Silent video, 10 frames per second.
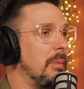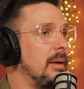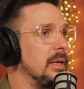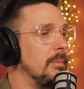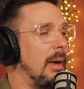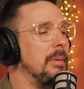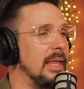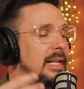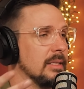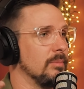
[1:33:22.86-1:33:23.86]
and maybe
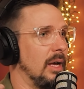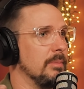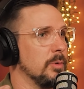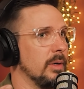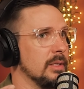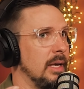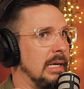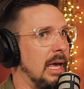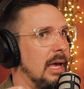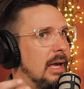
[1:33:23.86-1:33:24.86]
that's sometimes where it's
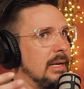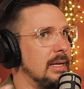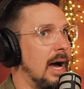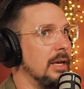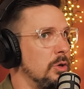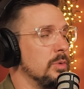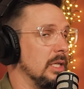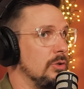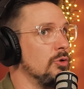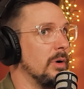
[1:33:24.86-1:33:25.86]
like not
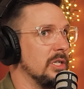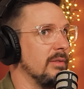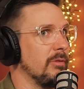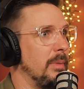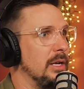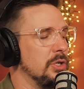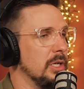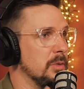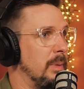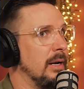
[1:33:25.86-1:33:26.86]
using too much
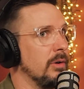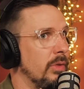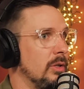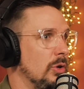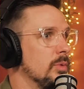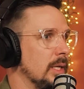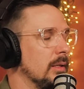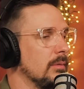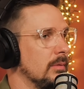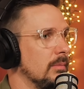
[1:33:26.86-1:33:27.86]
information is better than
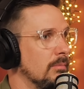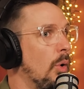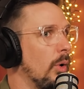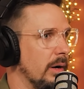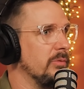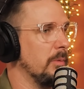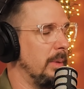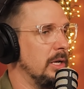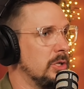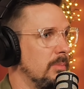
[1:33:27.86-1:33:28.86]
using more
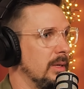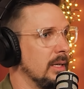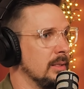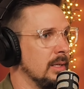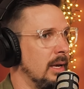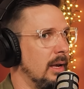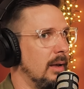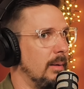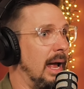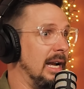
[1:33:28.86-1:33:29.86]
information, because
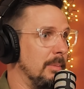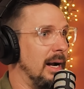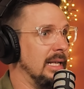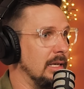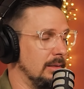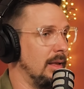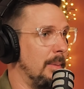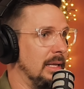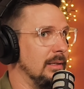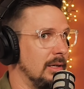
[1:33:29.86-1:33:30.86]
anybody
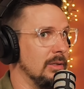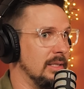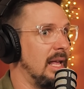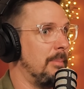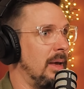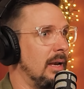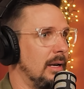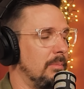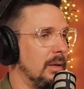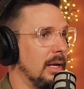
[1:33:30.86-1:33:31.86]
could step
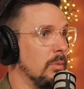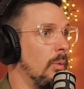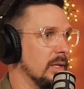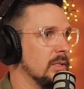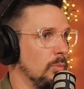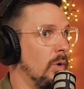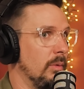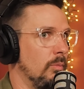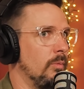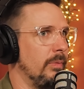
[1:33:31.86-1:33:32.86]
in and be like, well,
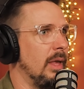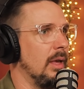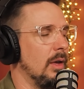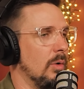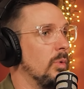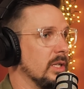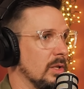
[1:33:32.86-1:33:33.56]
what